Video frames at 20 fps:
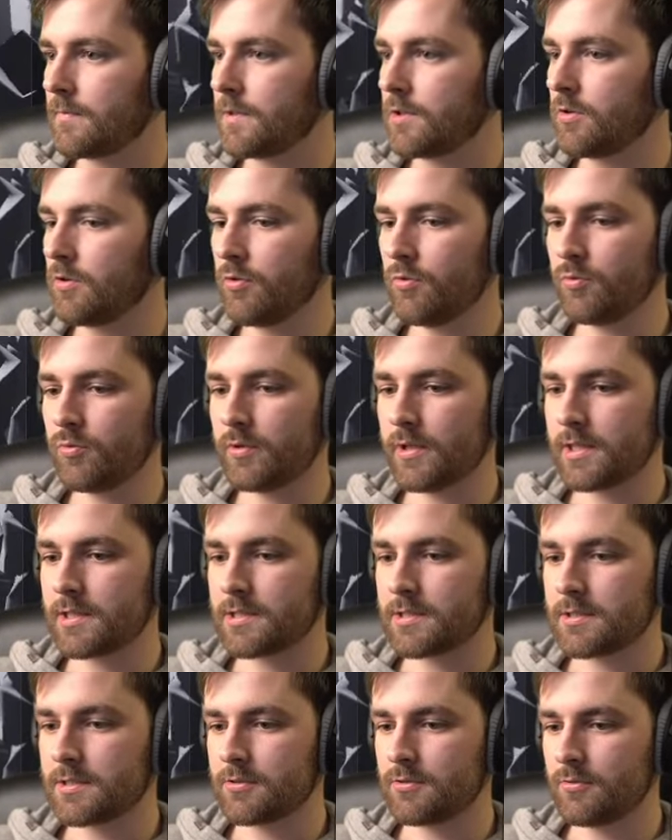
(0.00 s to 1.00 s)
Oh, that's
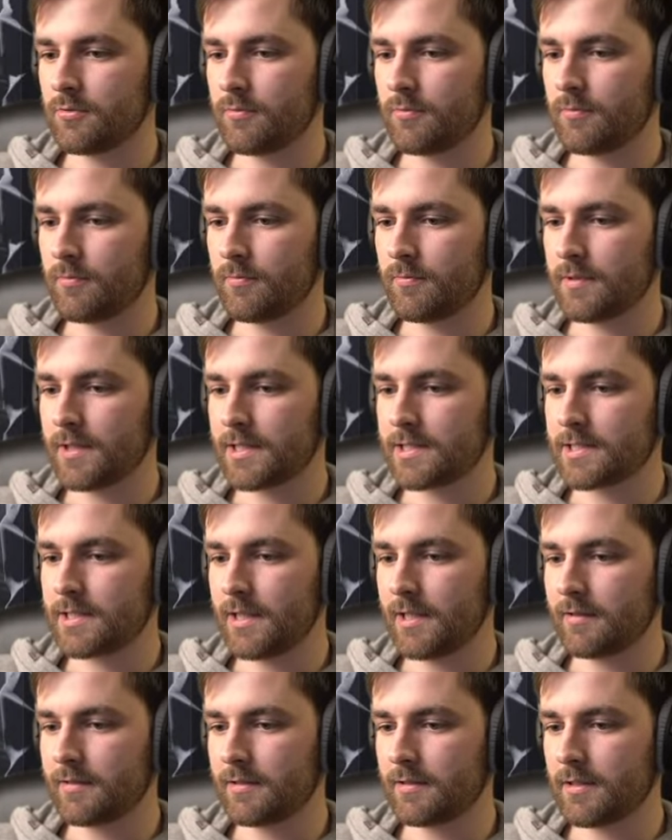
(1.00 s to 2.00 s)
zoom, that's
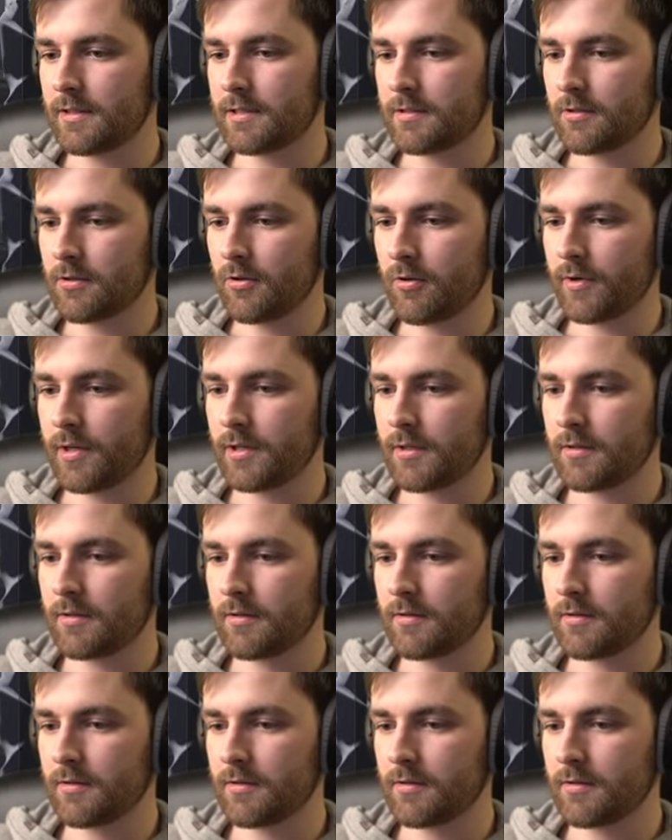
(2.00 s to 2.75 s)
tilt is going